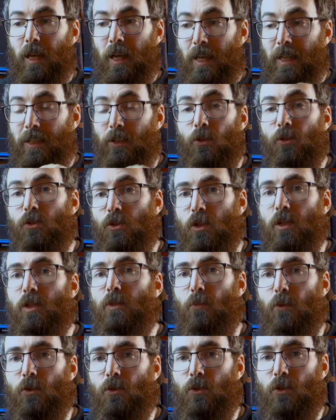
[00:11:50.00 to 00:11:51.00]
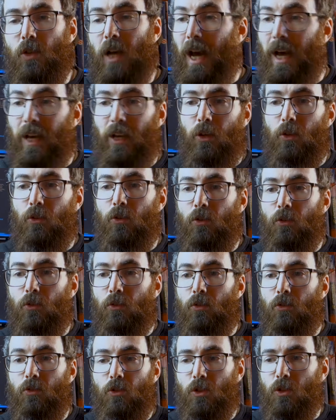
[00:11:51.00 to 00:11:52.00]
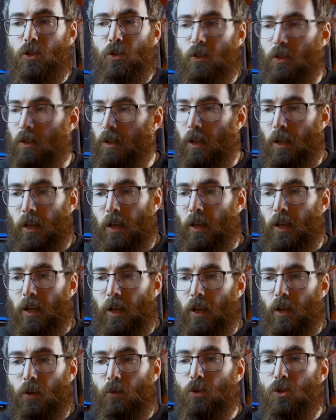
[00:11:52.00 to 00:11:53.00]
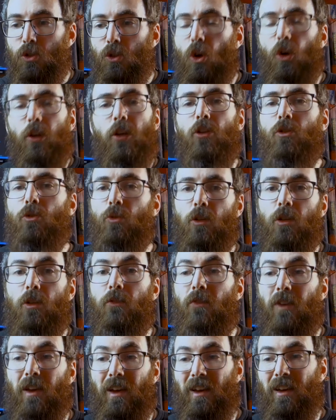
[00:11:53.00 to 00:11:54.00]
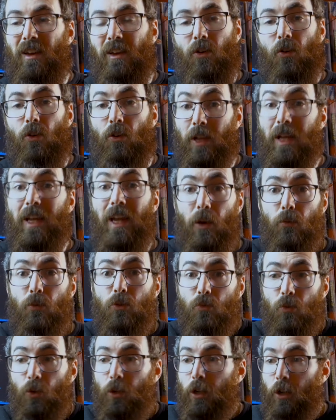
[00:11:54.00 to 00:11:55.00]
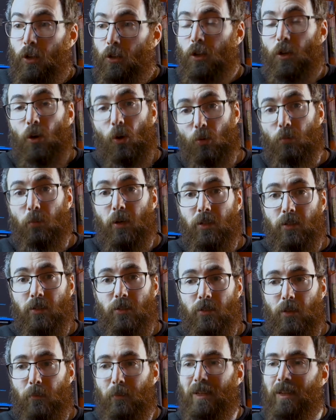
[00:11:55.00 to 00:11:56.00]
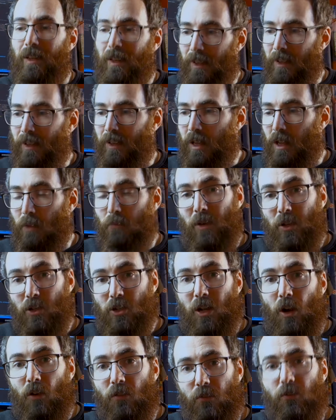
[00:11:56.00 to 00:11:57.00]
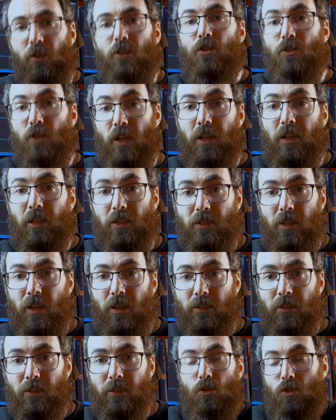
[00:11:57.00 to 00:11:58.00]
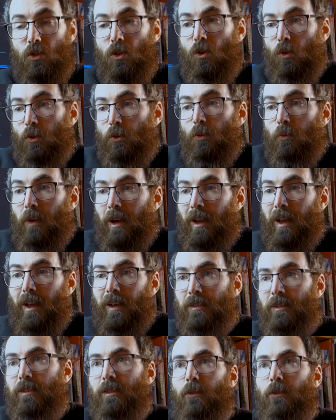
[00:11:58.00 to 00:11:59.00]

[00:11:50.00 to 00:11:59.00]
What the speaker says: in those 6 months. I couldn't just, it was not intuitive at all. And I was working on the code base. I mean, imagine how frustrating is that. So you might ask,